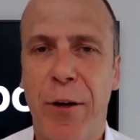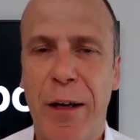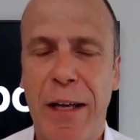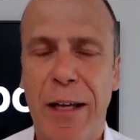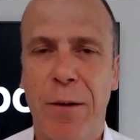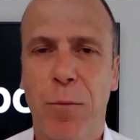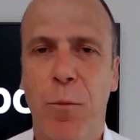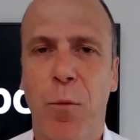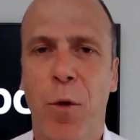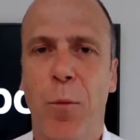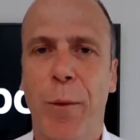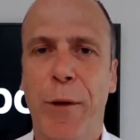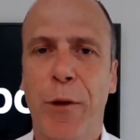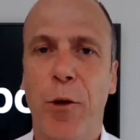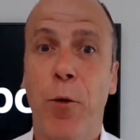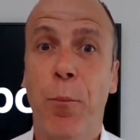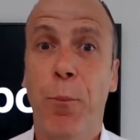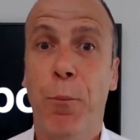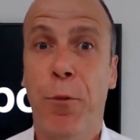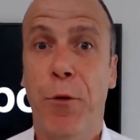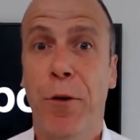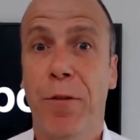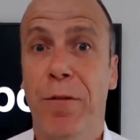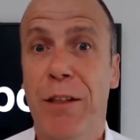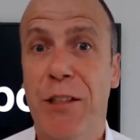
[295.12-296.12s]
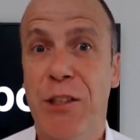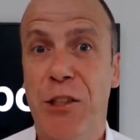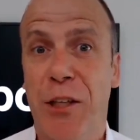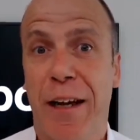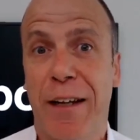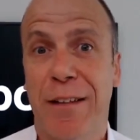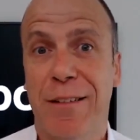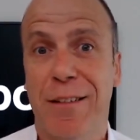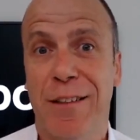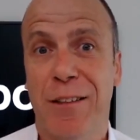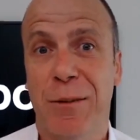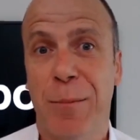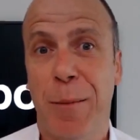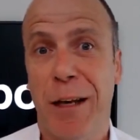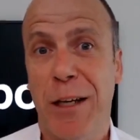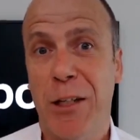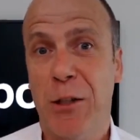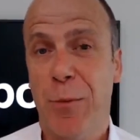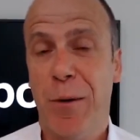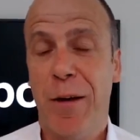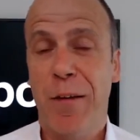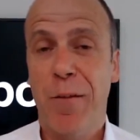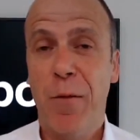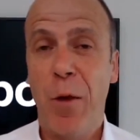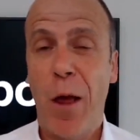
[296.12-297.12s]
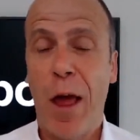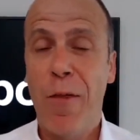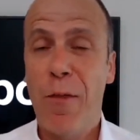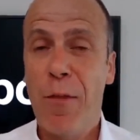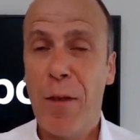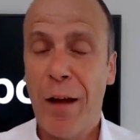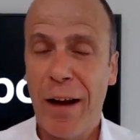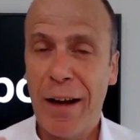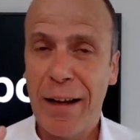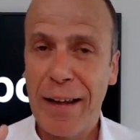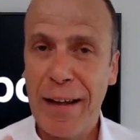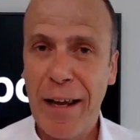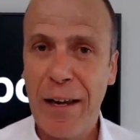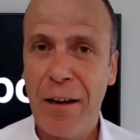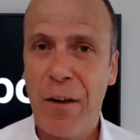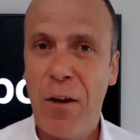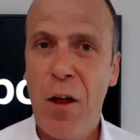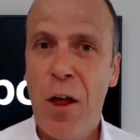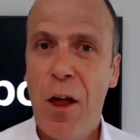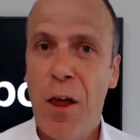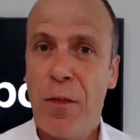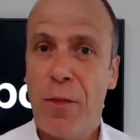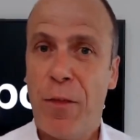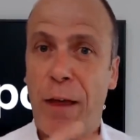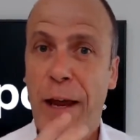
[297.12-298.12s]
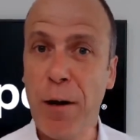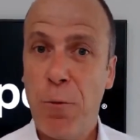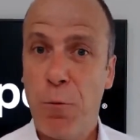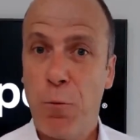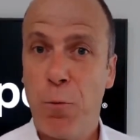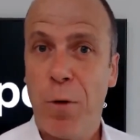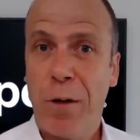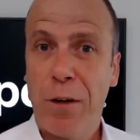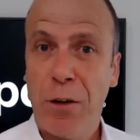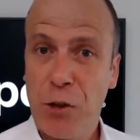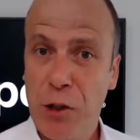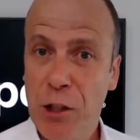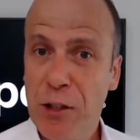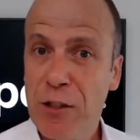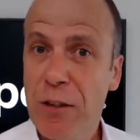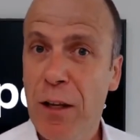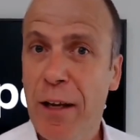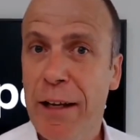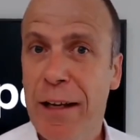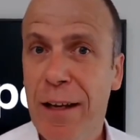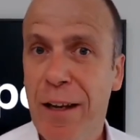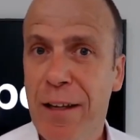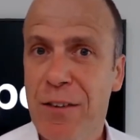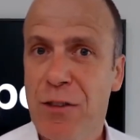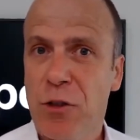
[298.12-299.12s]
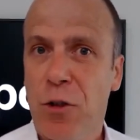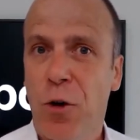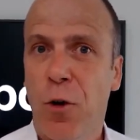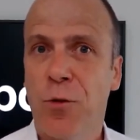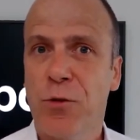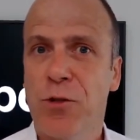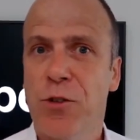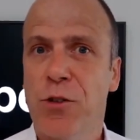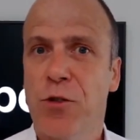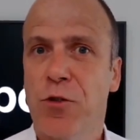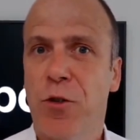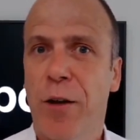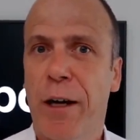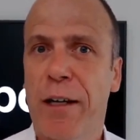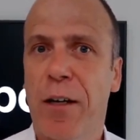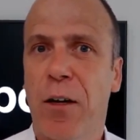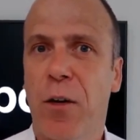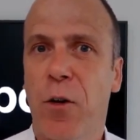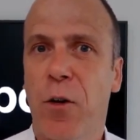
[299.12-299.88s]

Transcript: in what we call privileged access management. And again, they, just like us, concentrate a